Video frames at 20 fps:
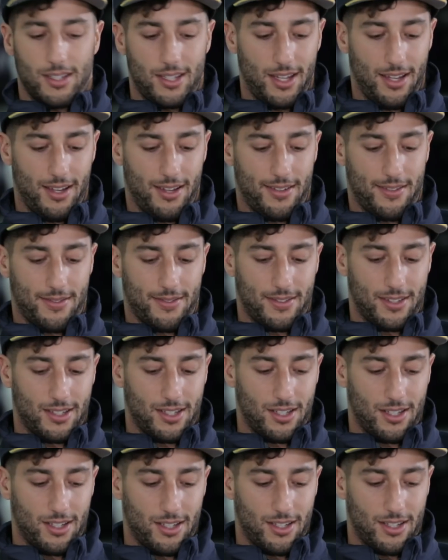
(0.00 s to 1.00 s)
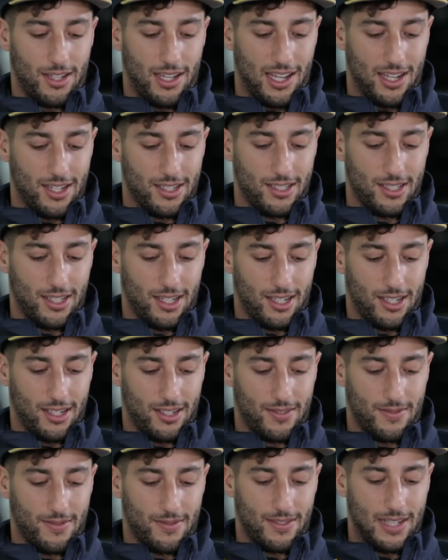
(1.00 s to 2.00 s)
Yeah, yeah. It's
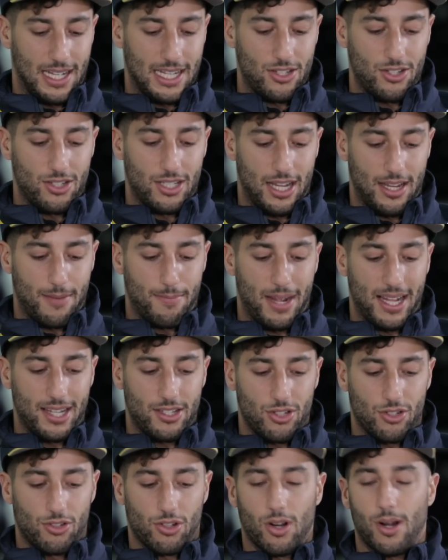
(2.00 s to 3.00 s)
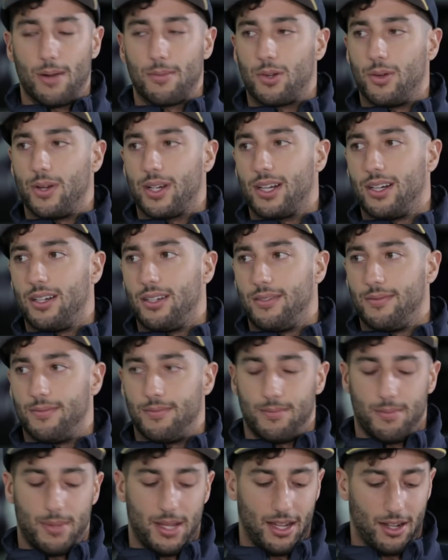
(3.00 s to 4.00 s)
as you say, it makes you grow up quicker,
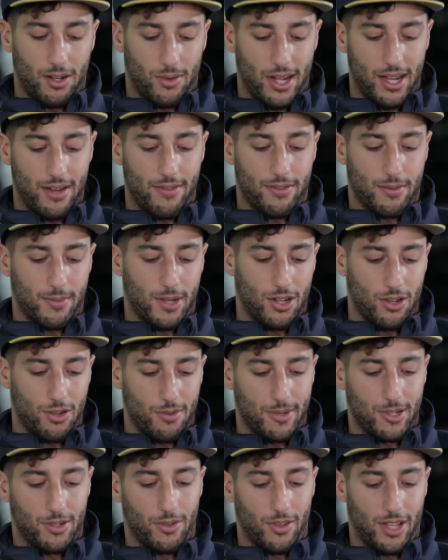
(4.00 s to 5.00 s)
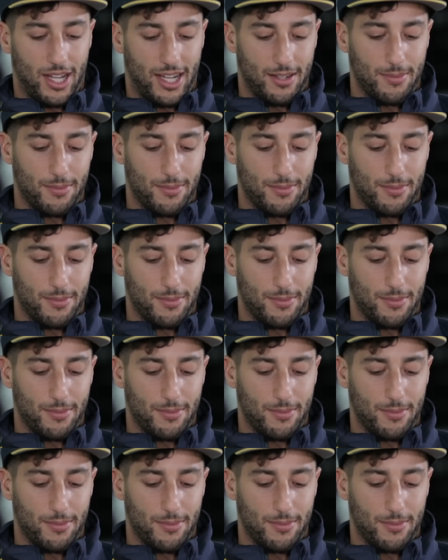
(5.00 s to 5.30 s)
being away from home and all that.